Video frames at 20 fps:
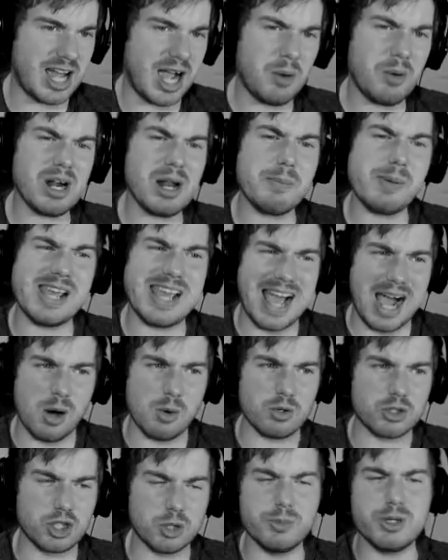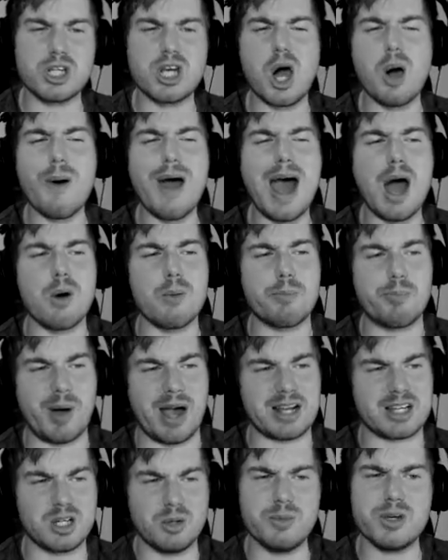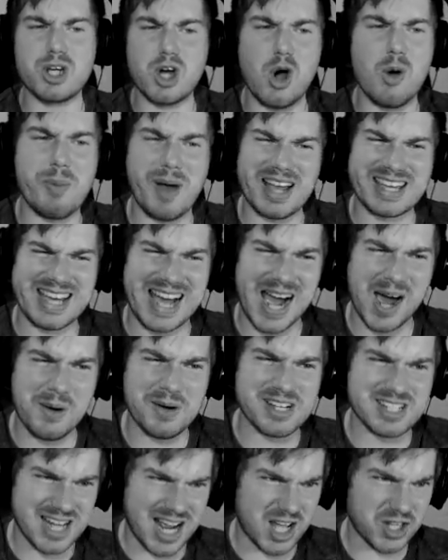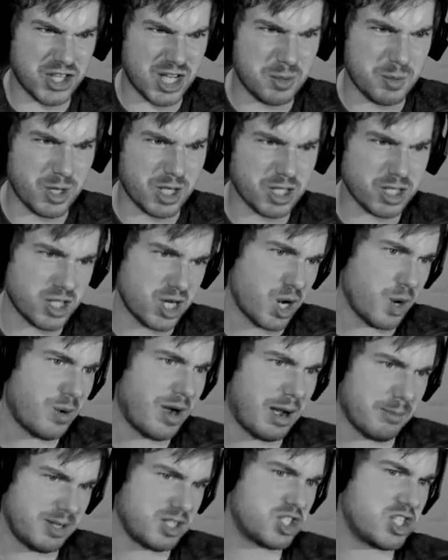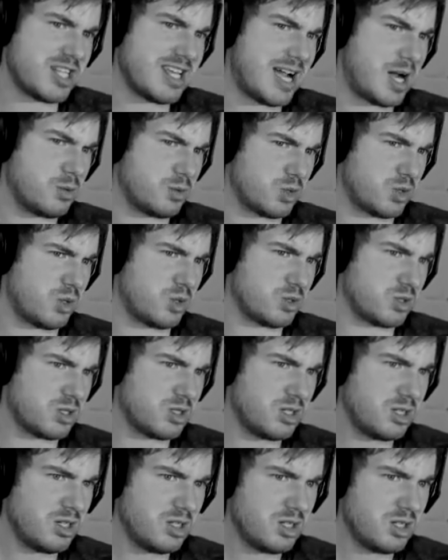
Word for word: I want to be out. Can we go out? Back? Can we go back out? Is that a thing we can do? I miss the outdoors.